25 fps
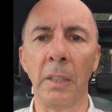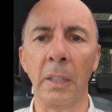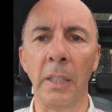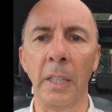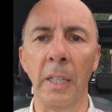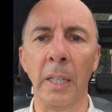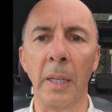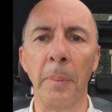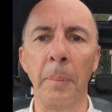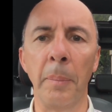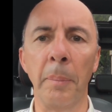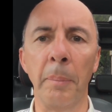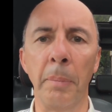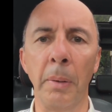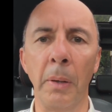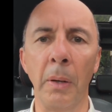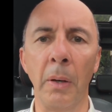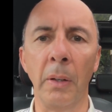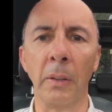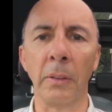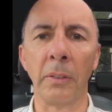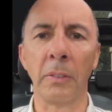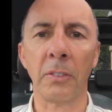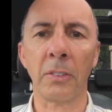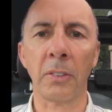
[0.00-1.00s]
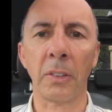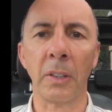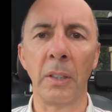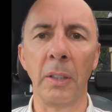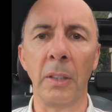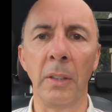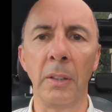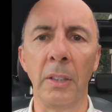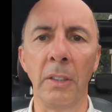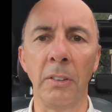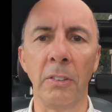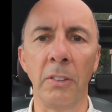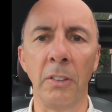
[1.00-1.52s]
but
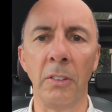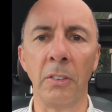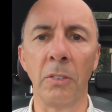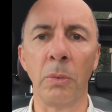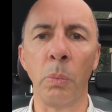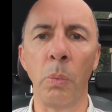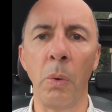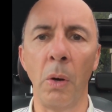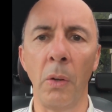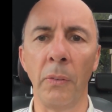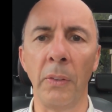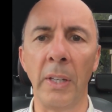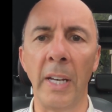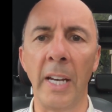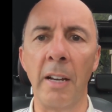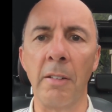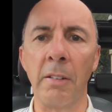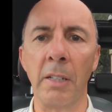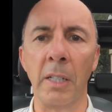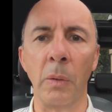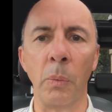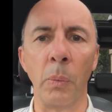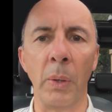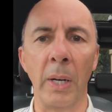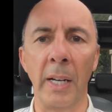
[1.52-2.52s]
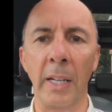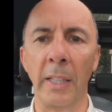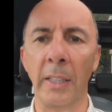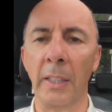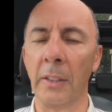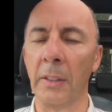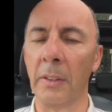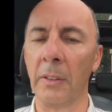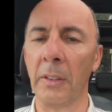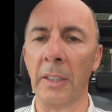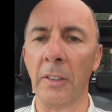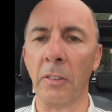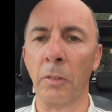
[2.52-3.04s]
this is one area
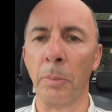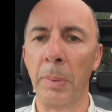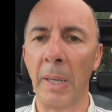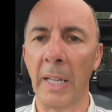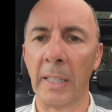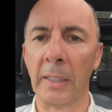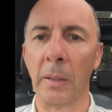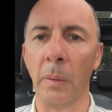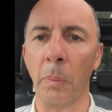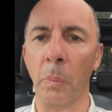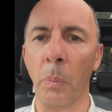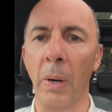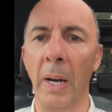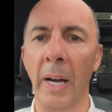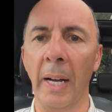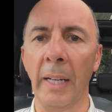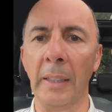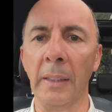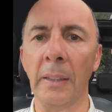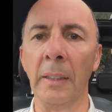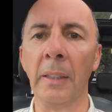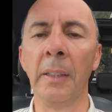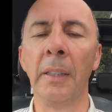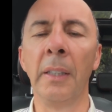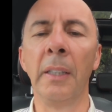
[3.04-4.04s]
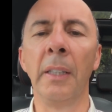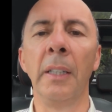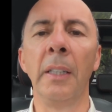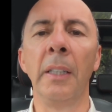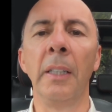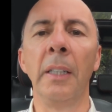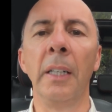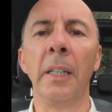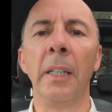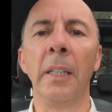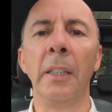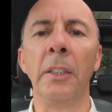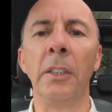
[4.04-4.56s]
where it's black and white.
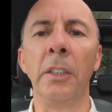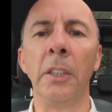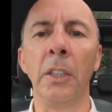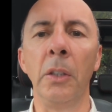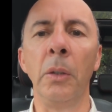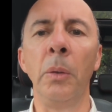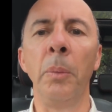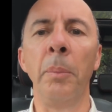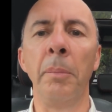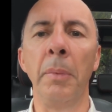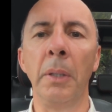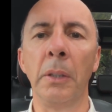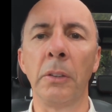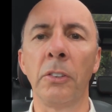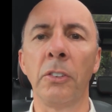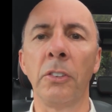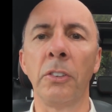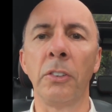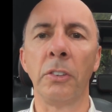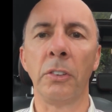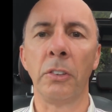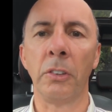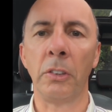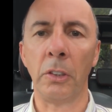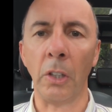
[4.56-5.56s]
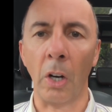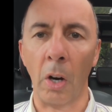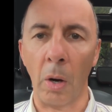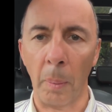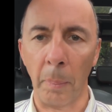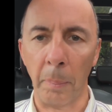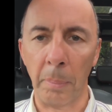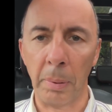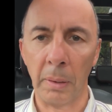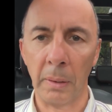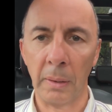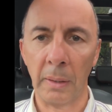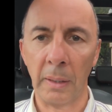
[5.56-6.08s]
You must
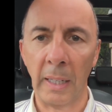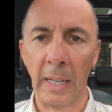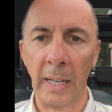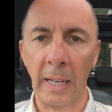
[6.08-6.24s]
stop